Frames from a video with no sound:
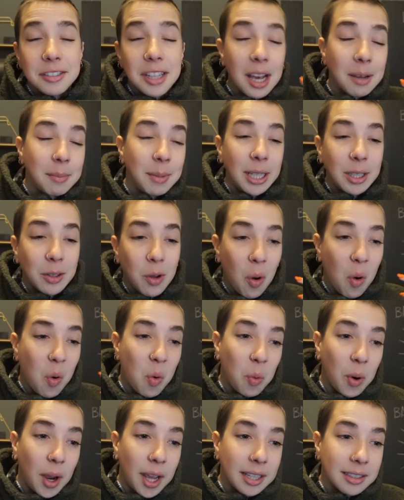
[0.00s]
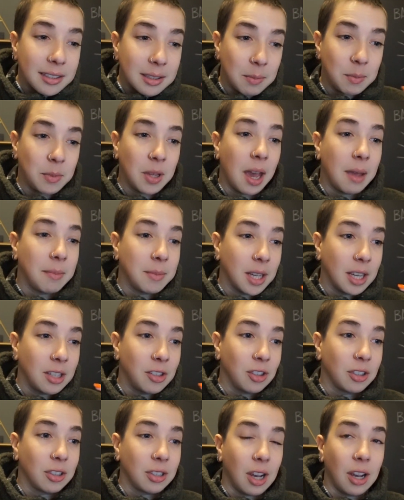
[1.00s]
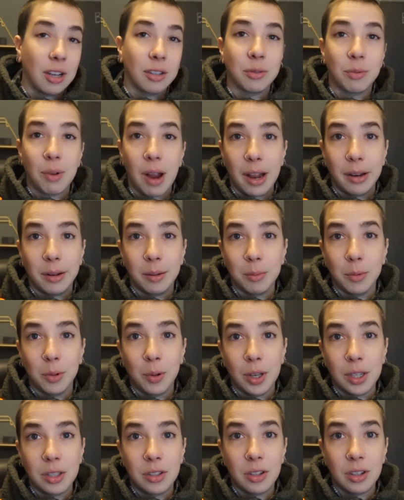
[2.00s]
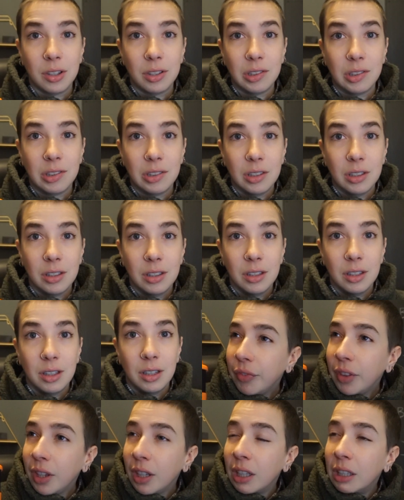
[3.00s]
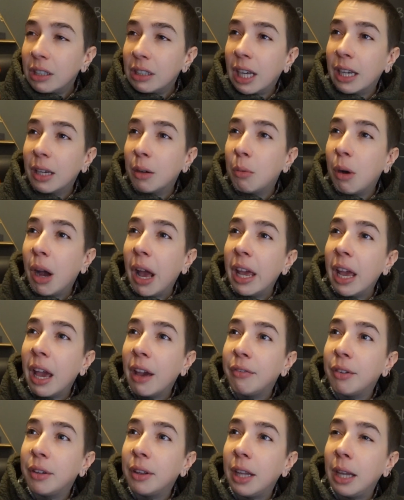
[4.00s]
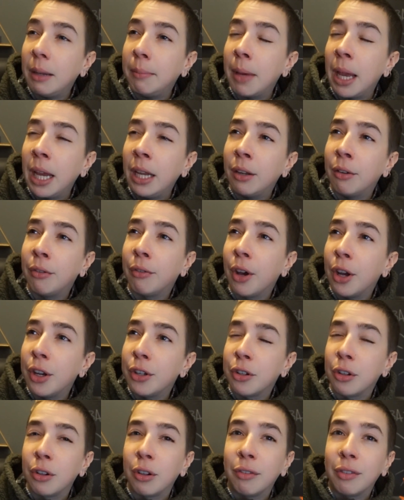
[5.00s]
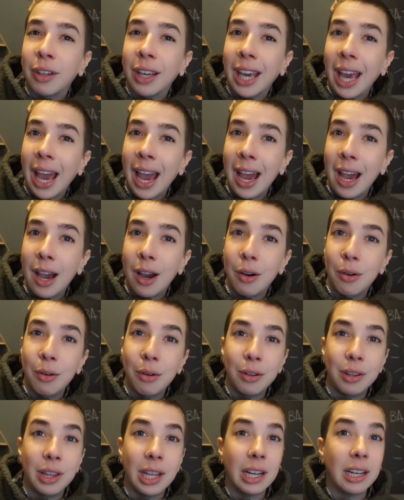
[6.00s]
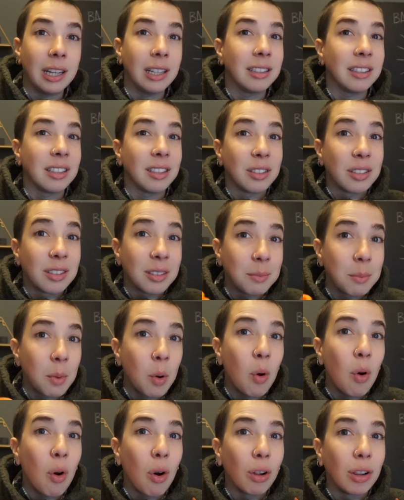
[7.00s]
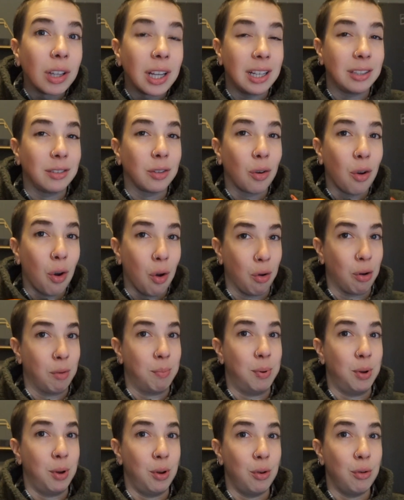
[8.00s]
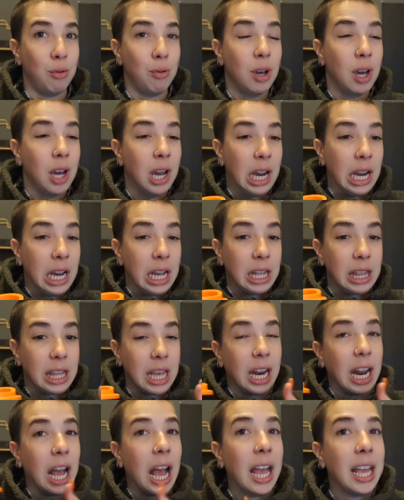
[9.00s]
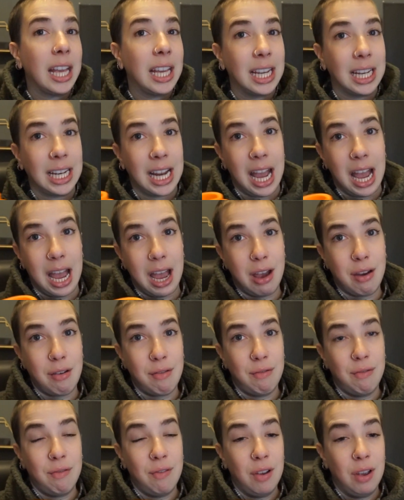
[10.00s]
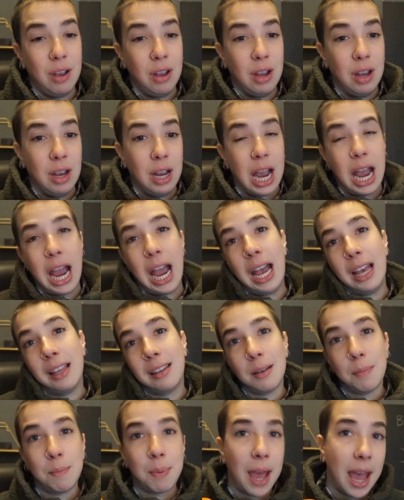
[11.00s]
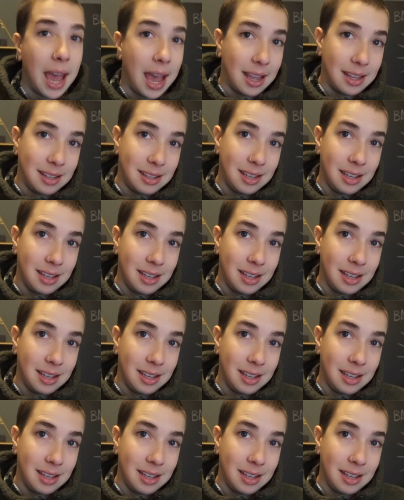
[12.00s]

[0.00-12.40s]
I mean, not always, sometimes I just ask random questions. Like, why haven't they made a version of a cow that is as small as a cockapoo that I could have as a pet?